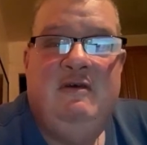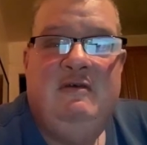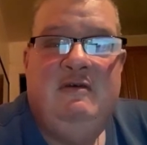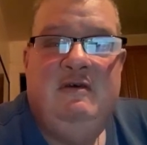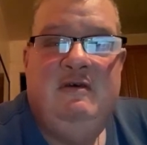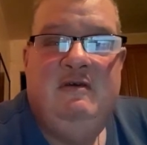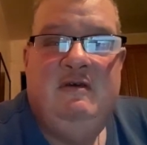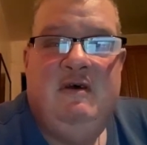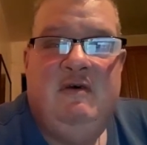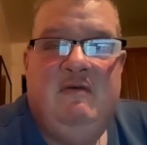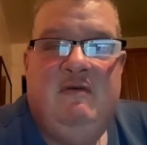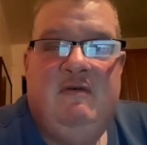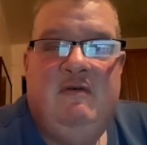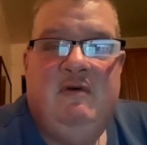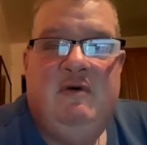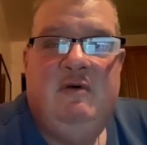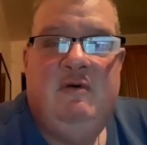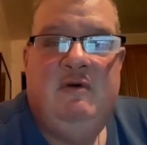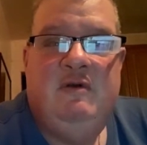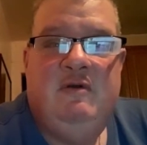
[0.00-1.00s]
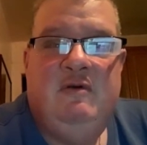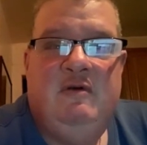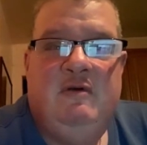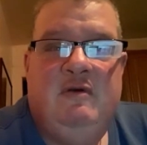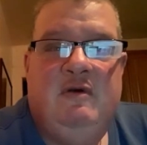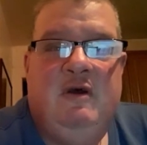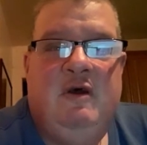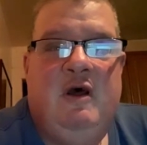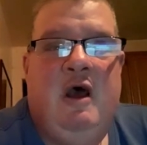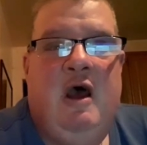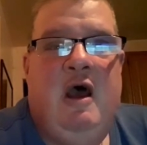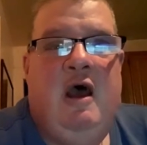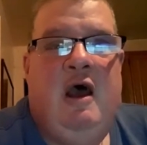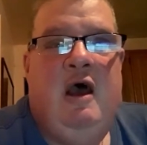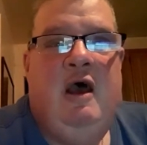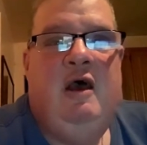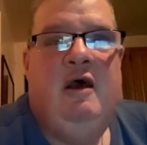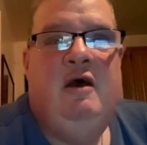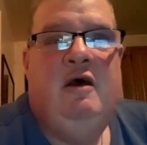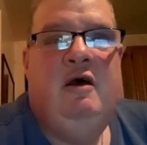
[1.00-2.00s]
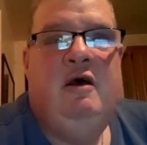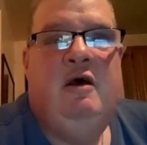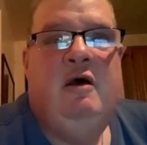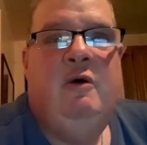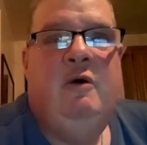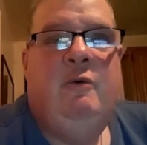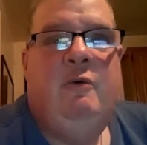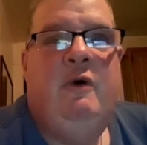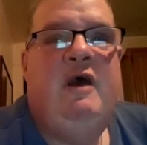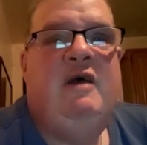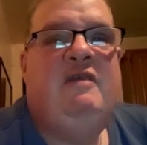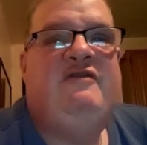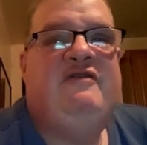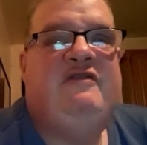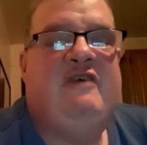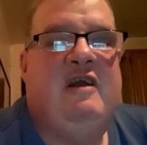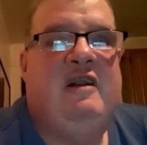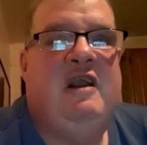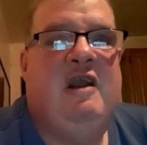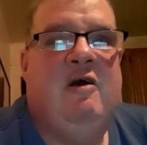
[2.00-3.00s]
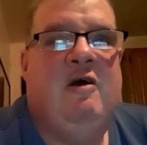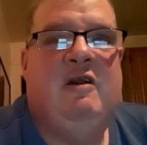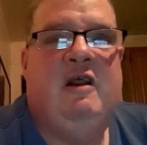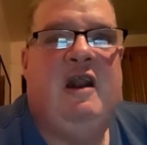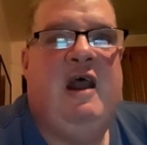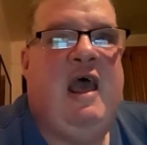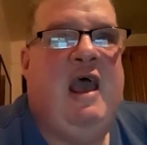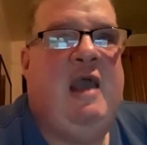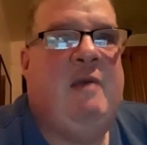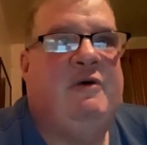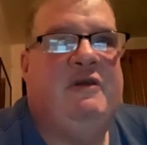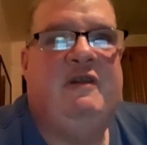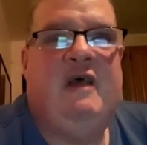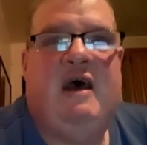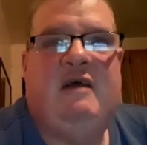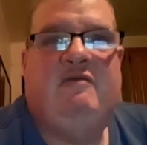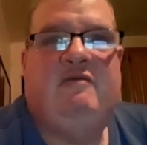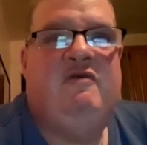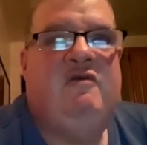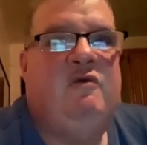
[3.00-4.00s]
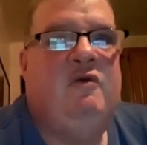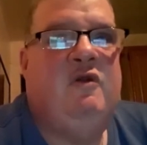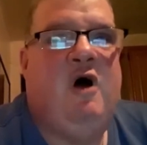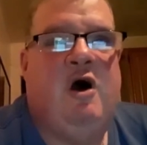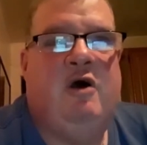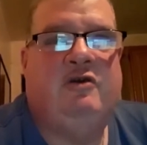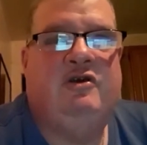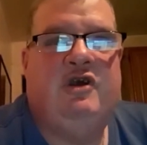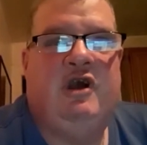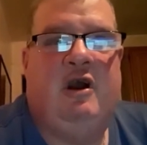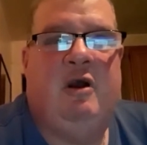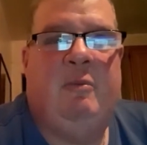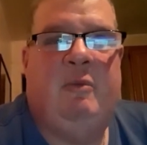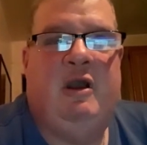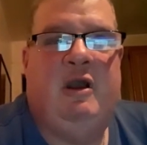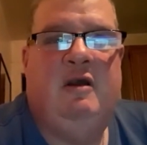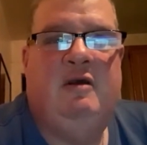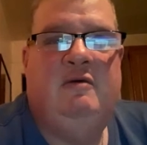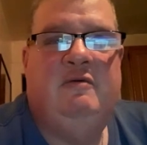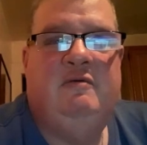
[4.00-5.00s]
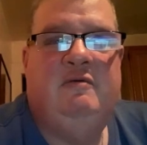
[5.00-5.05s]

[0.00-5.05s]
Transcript: So I was having a great Friday until I realized. We had sun here today, but not too long, Jeremy.